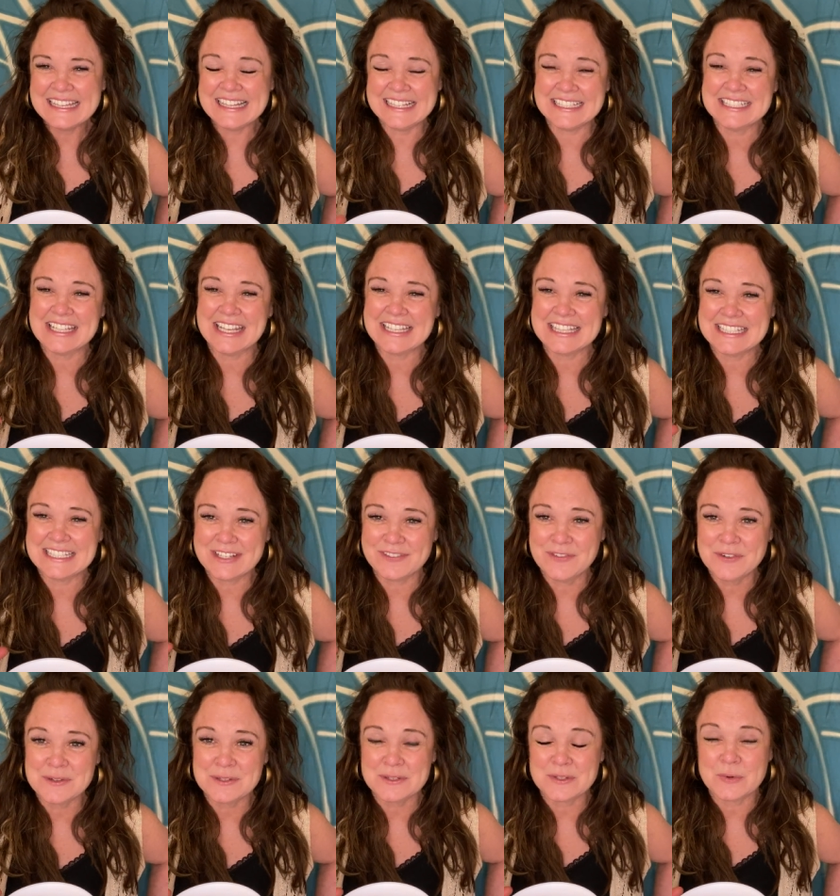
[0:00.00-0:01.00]
it's like the
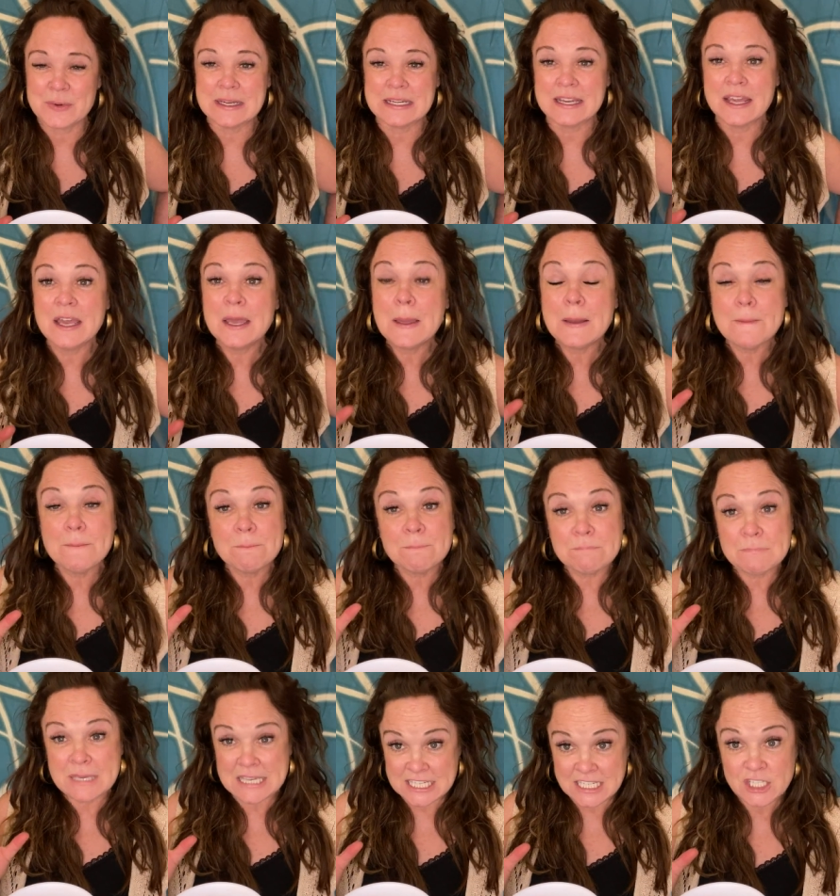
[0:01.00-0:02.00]
difference between
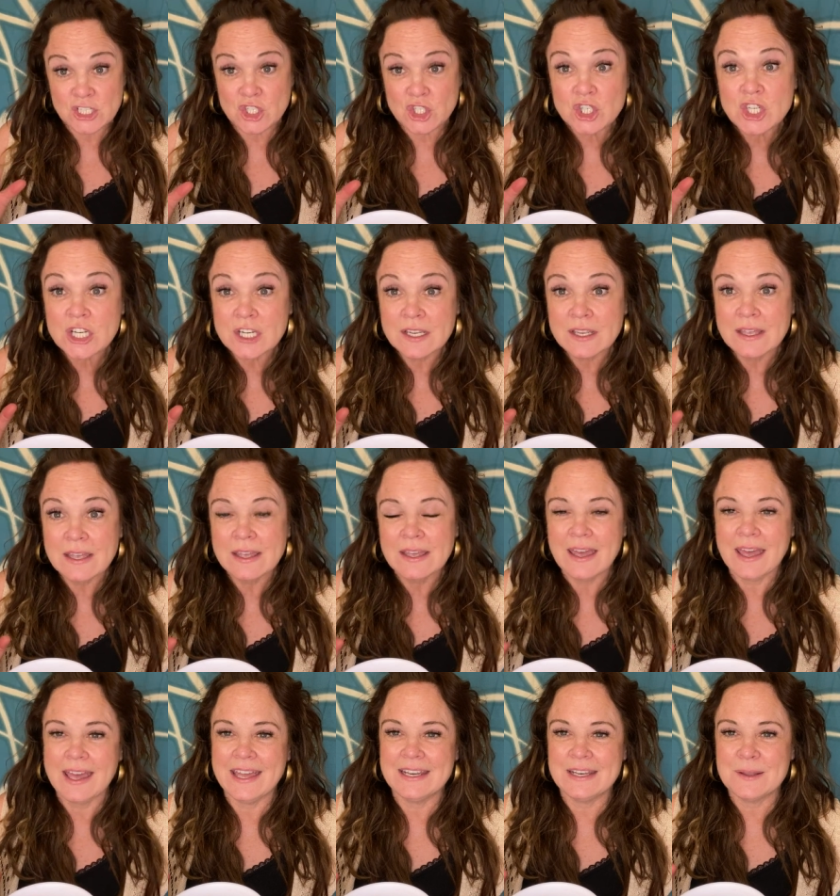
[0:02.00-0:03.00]
peach
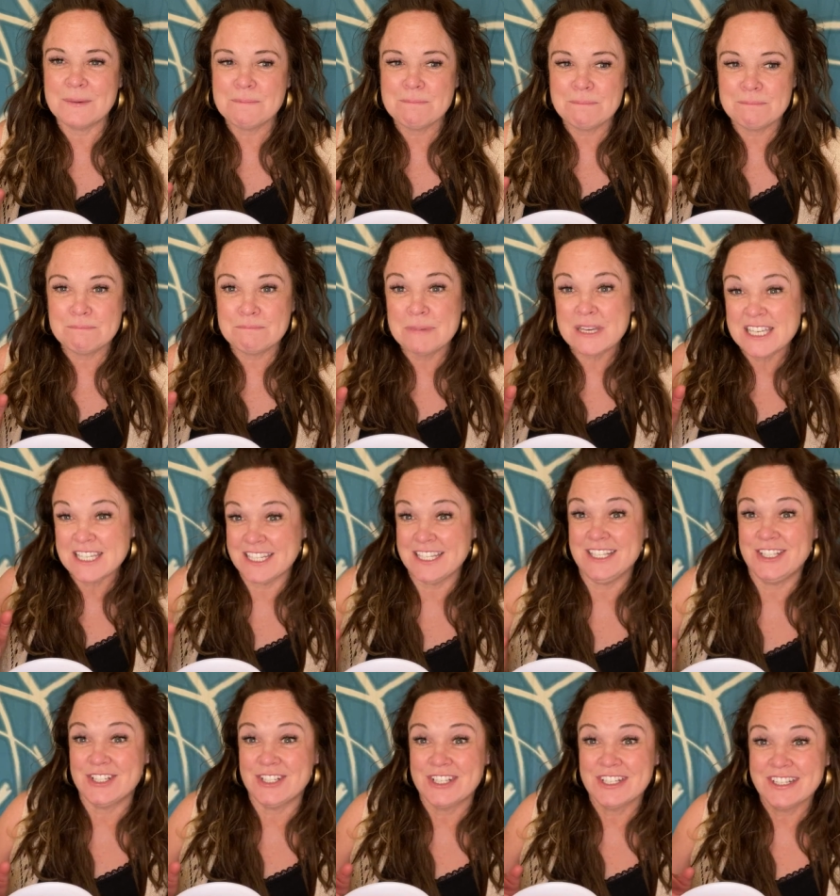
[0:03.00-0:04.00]
and
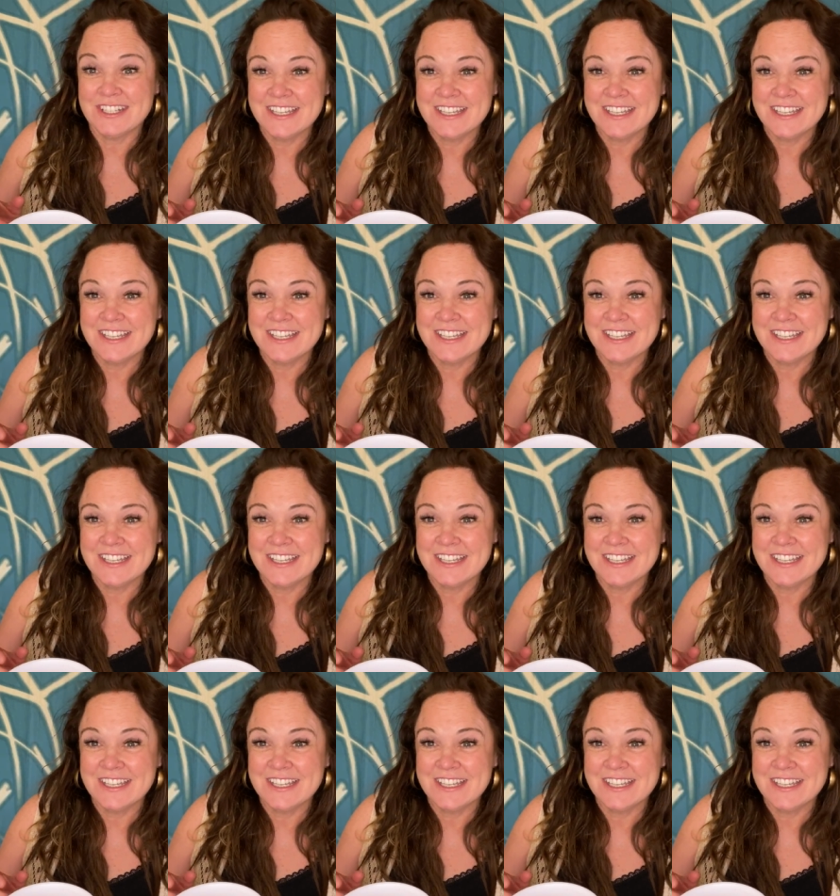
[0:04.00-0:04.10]
peach.